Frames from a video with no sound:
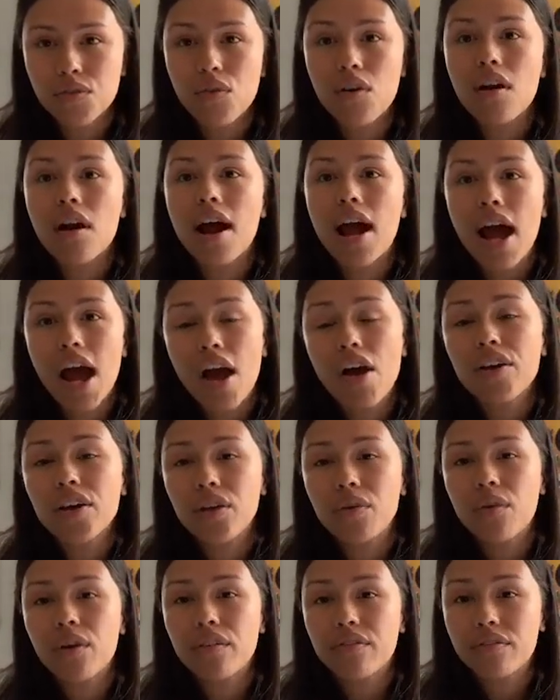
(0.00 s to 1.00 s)
for how
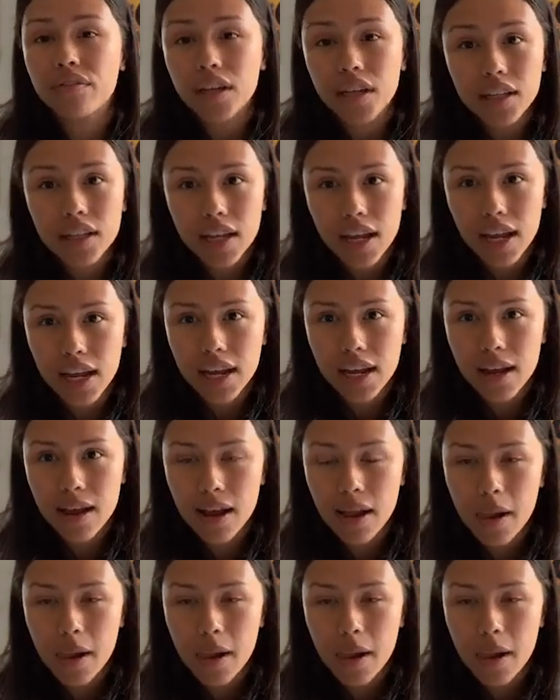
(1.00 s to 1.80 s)
you are feeling,